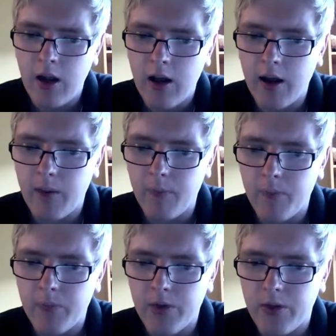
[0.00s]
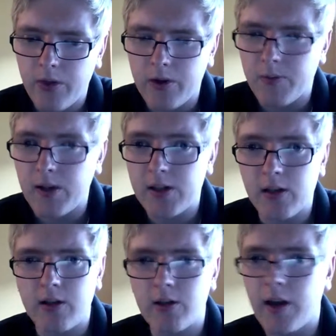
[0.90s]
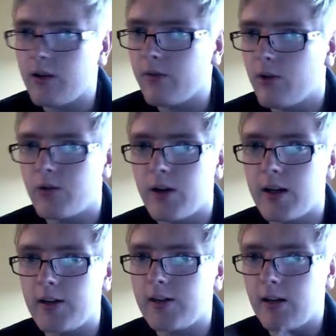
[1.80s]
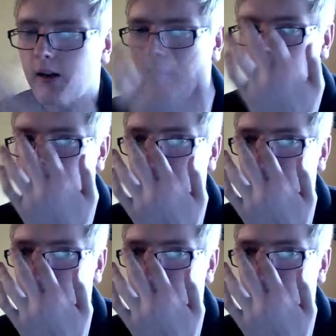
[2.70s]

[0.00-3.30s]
They're basically jack of all trades all the time,